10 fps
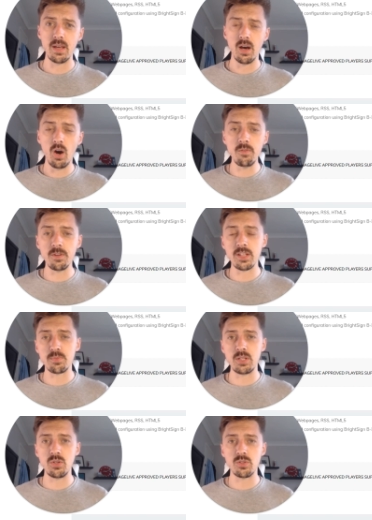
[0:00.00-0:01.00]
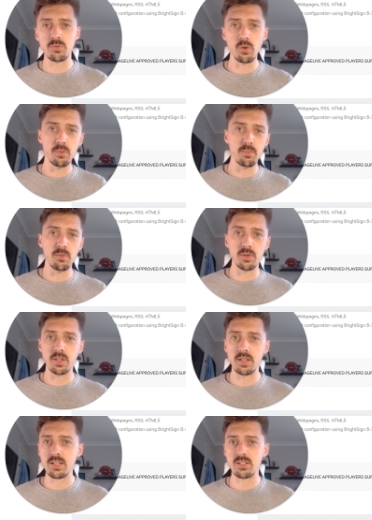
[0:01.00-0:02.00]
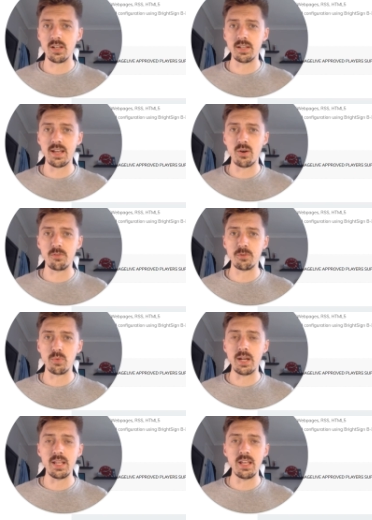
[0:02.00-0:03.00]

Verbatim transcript: Hopefully that's been useful. Move on to the next slide now if you're ready.